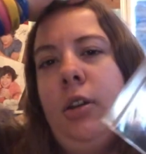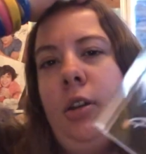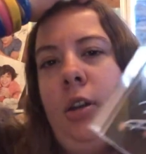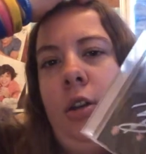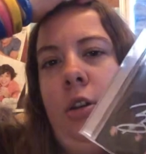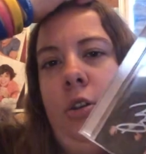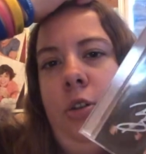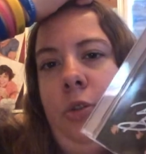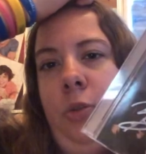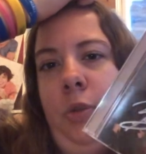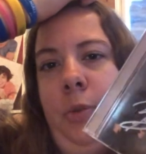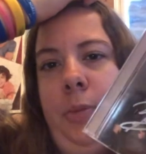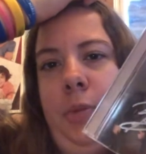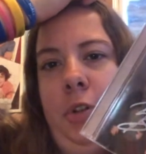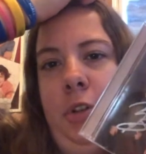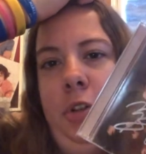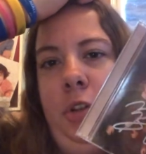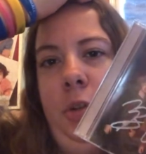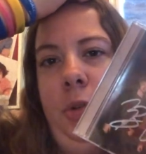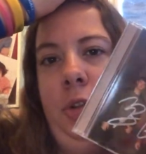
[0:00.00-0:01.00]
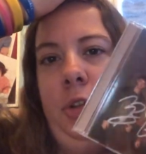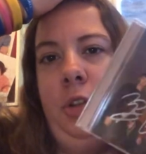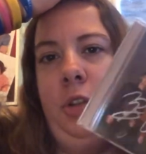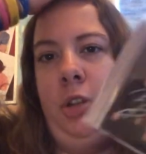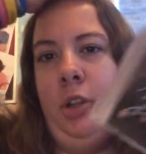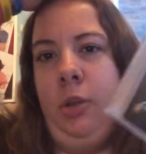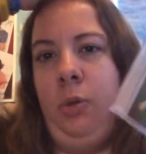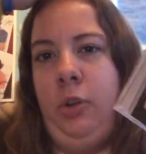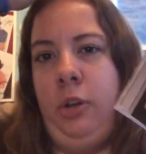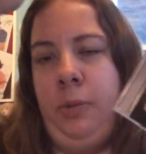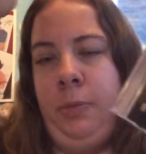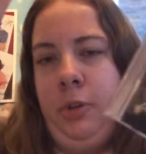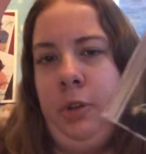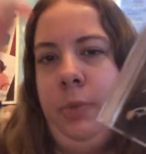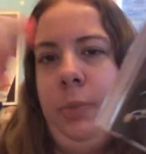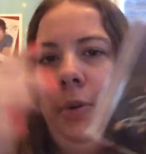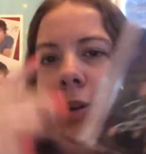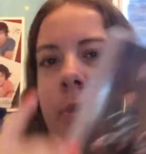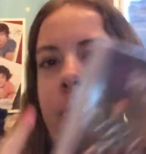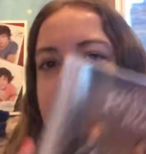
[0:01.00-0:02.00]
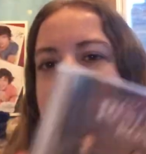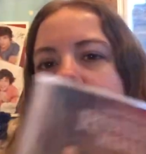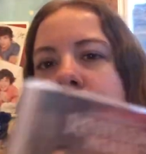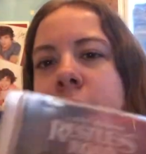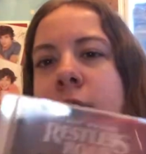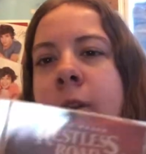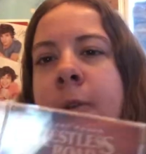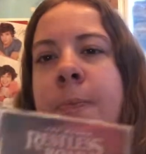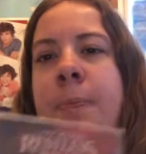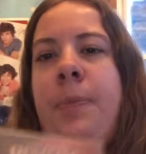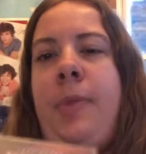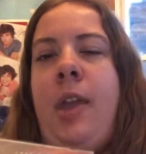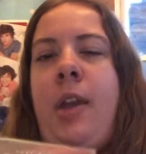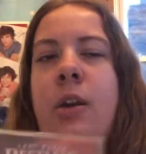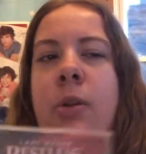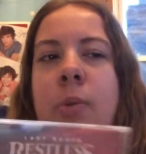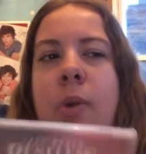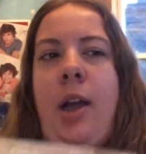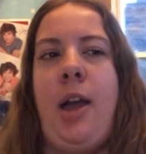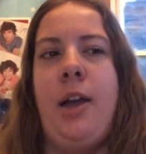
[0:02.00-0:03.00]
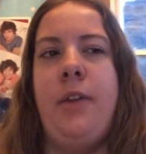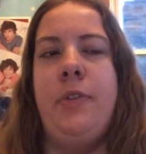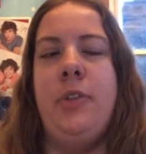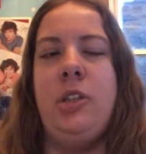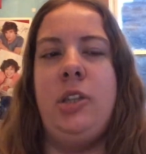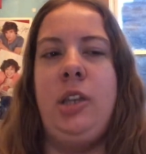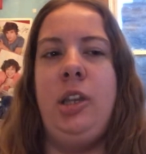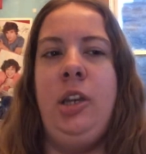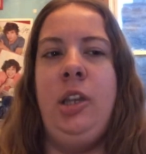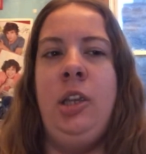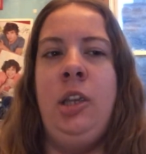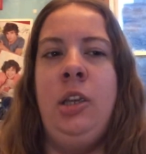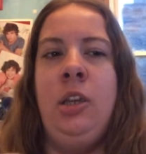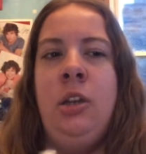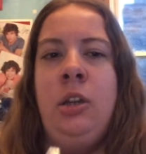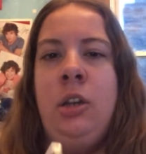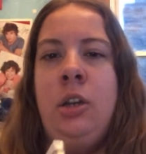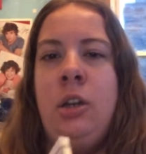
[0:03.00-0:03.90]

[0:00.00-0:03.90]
I don't know what I'm gonna do it, like where I'm gonna put it, because I don't have a CD